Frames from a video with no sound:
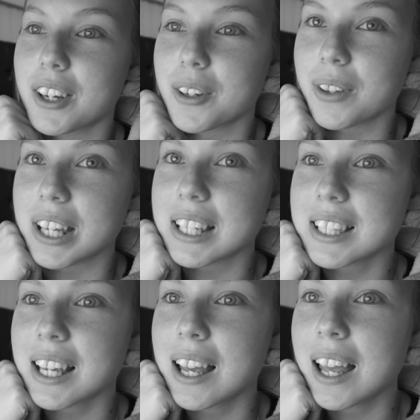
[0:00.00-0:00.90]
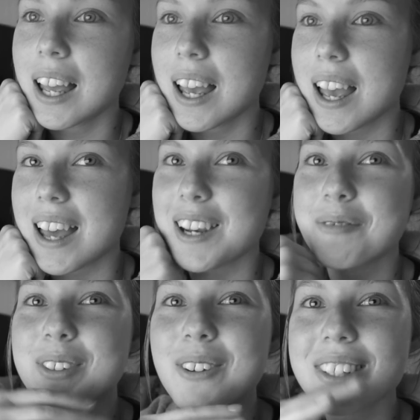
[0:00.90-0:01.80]
to do this. And
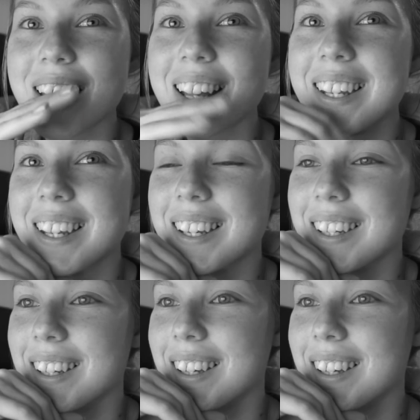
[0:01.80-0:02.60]
I'm so excited